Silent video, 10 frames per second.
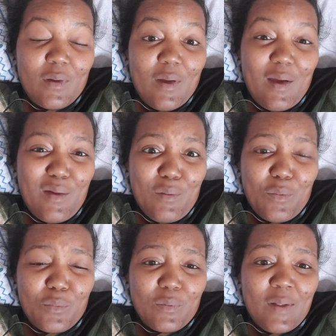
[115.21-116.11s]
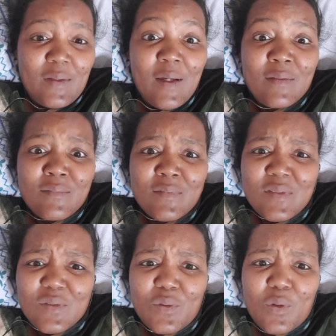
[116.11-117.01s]
I don't know. And
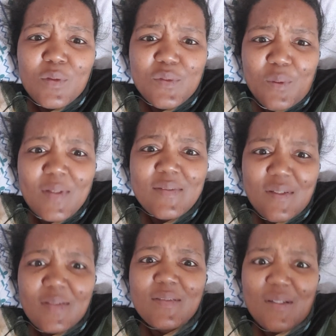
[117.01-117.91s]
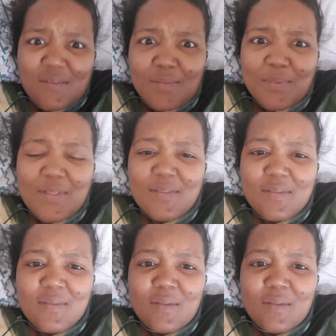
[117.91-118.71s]
also hand sanitizer, because